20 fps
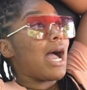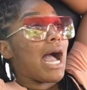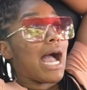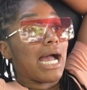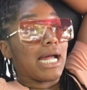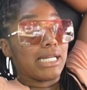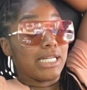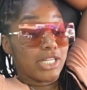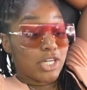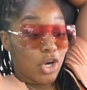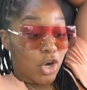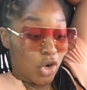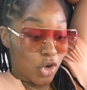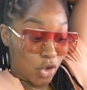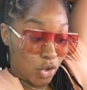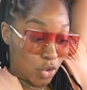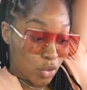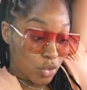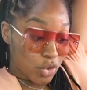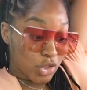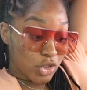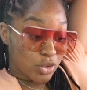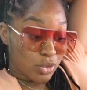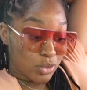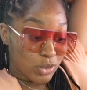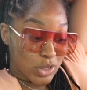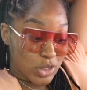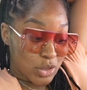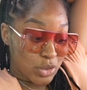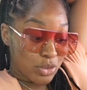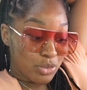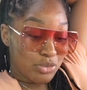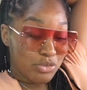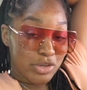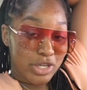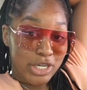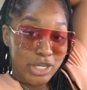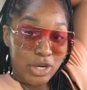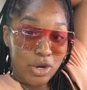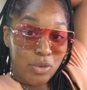I did a whole YouTube
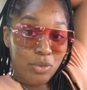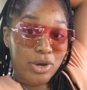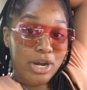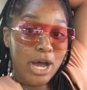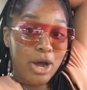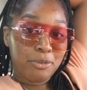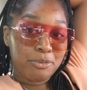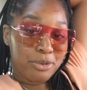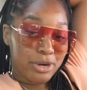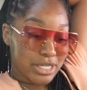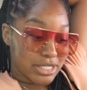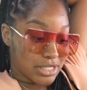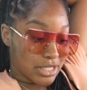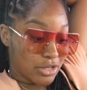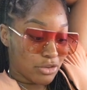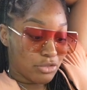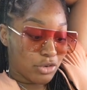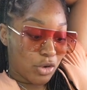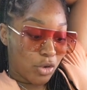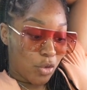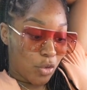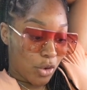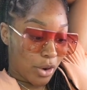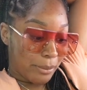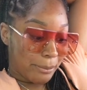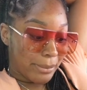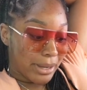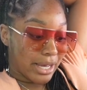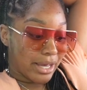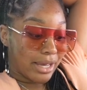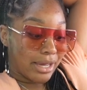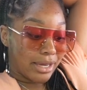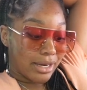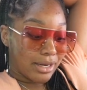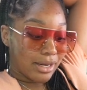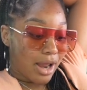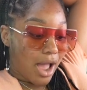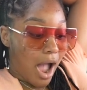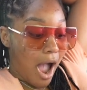video without pressing the record button.